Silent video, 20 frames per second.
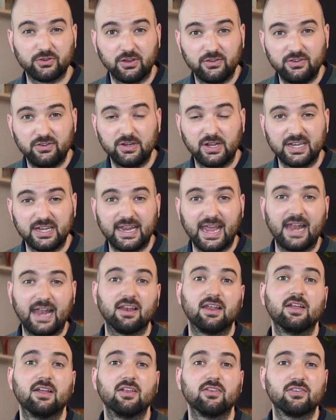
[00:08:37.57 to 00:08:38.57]
because you can get
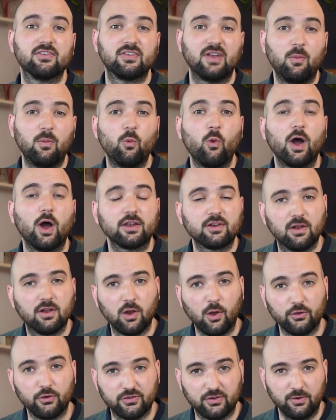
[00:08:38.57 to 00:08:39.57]
somewhat
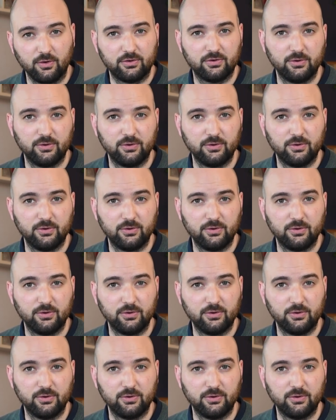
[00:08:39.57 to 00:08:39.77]
closer